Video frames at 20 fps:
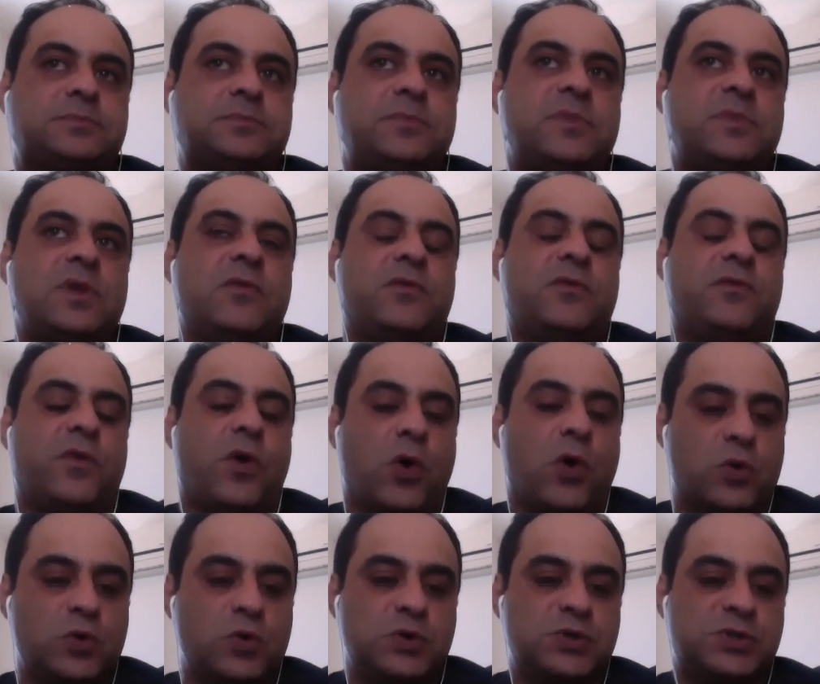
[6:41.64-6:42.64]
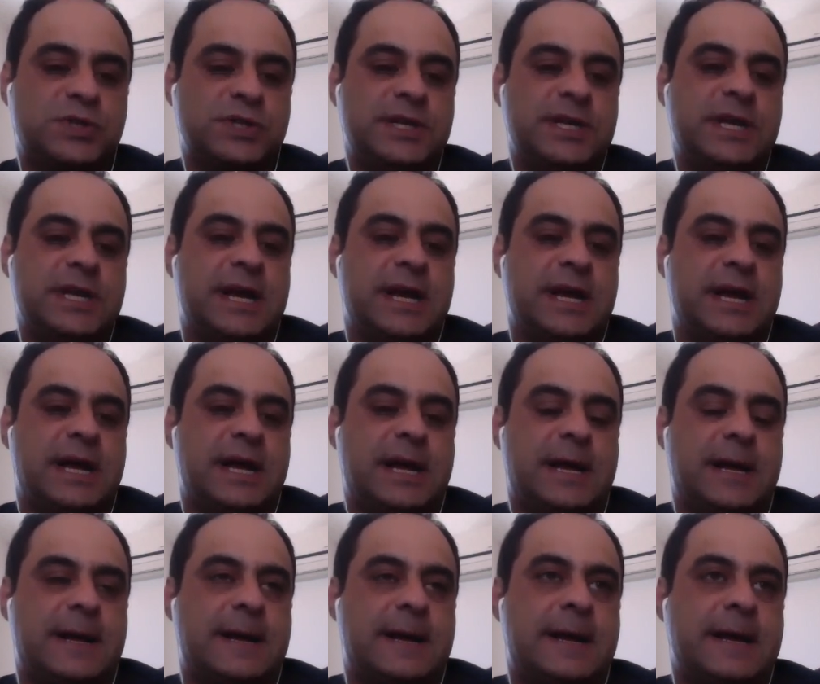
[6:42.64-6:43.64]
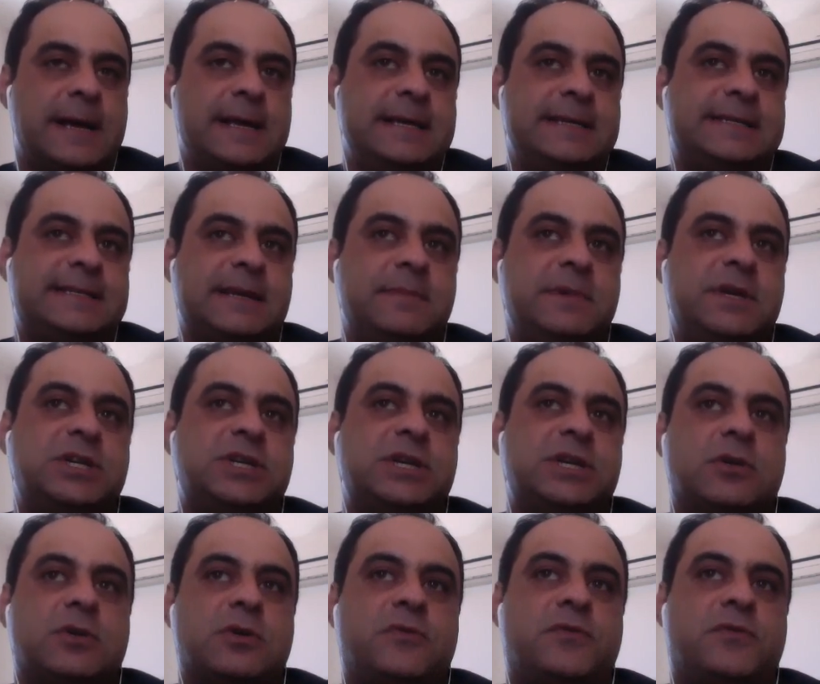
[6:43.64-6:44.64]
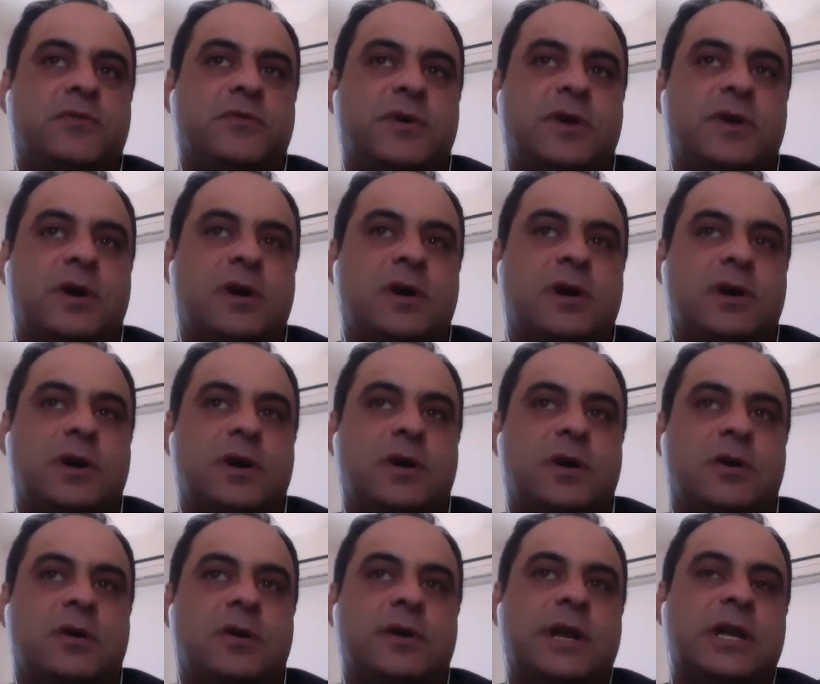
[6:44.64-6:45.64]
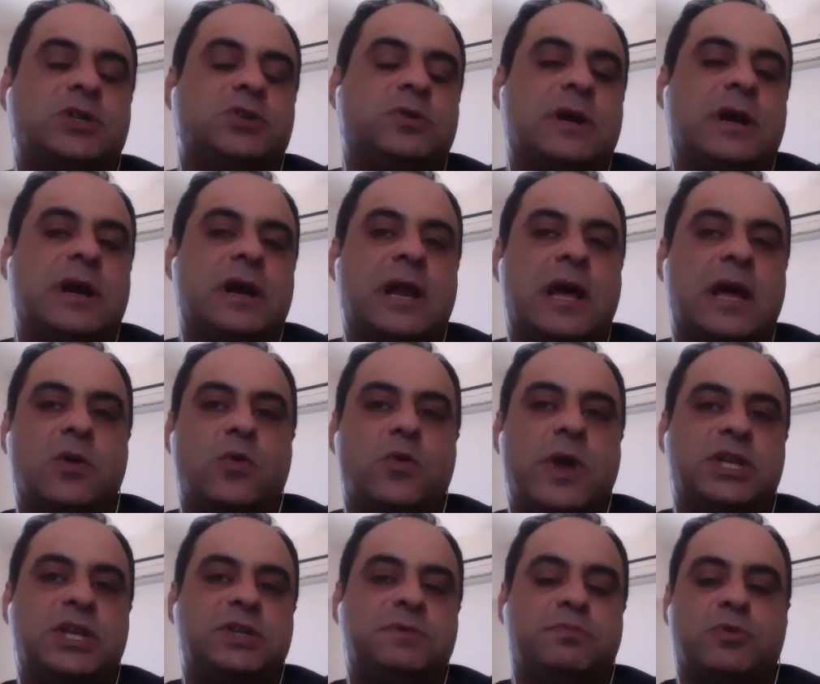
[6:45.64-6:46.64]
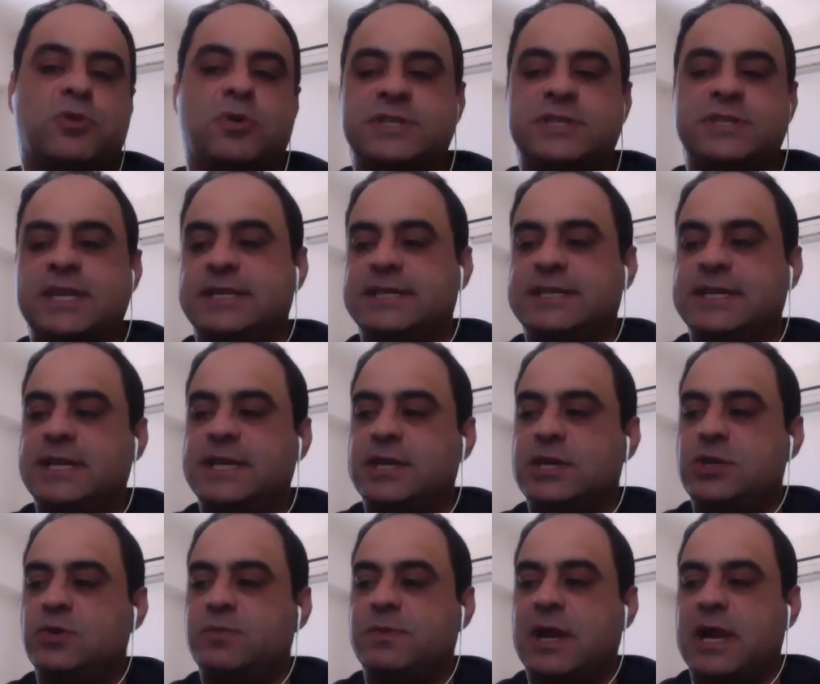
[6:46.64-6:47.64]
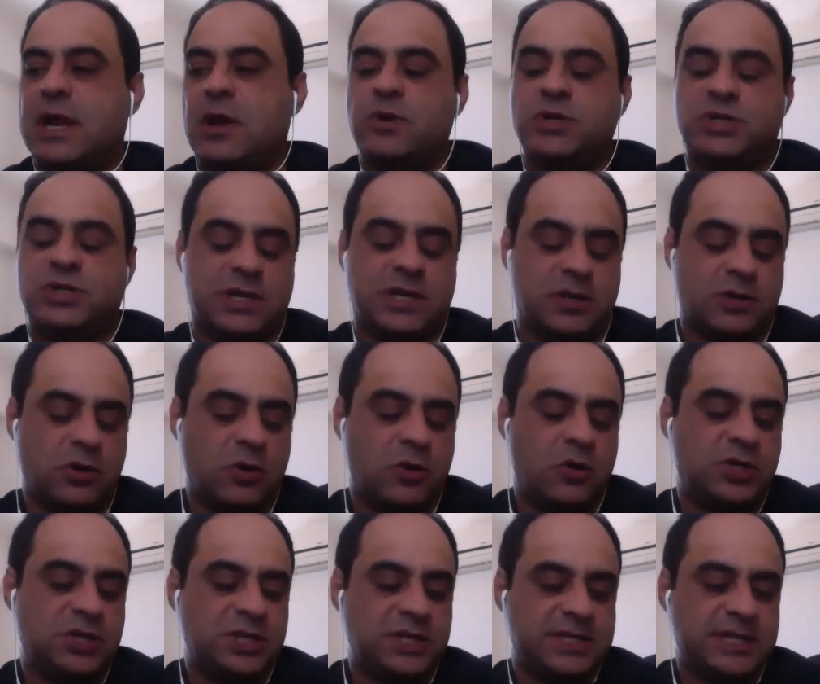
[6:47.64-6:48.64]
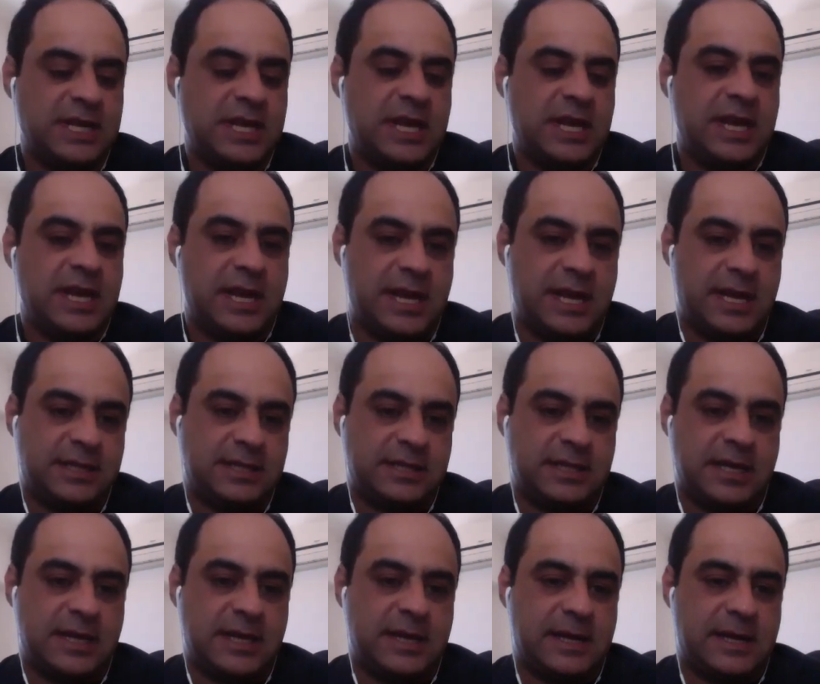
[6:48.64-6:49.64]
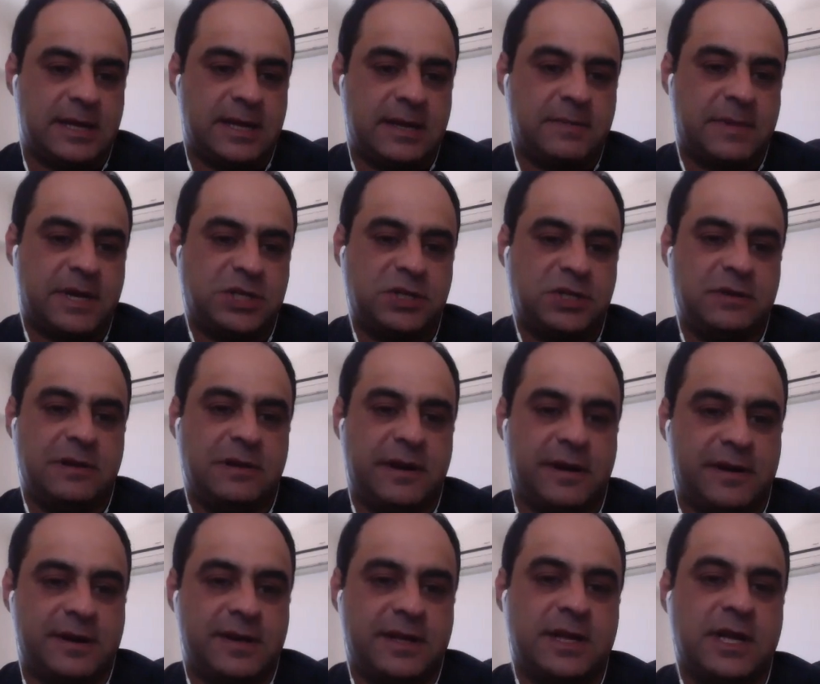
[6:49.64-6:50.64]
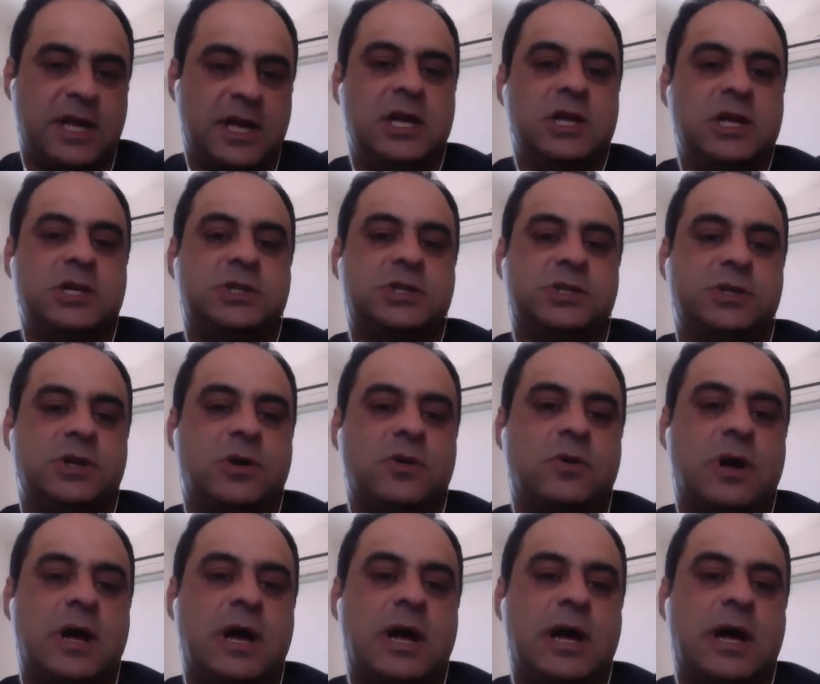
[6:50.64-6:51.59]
focus is a mixture of natural language processing, human language technologies, and machine learning. So